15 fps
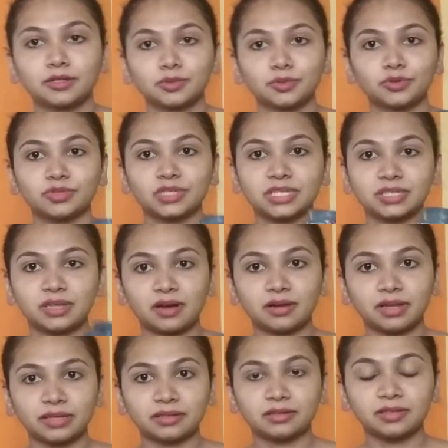I'm gonna just
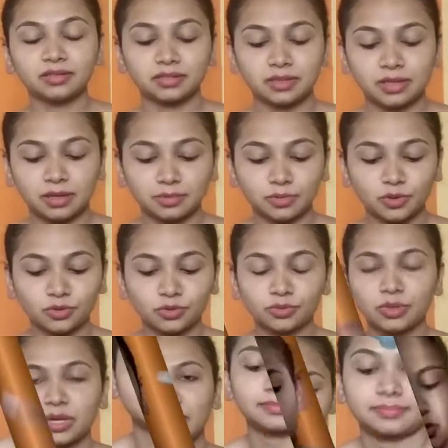start like this. I'm
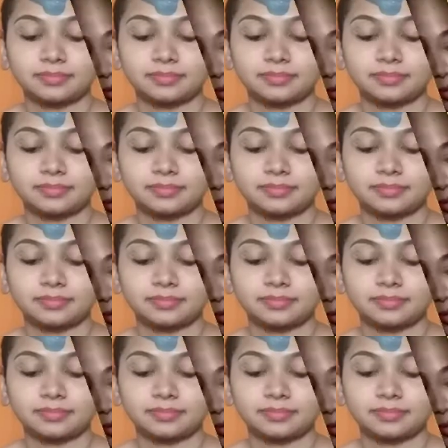gonna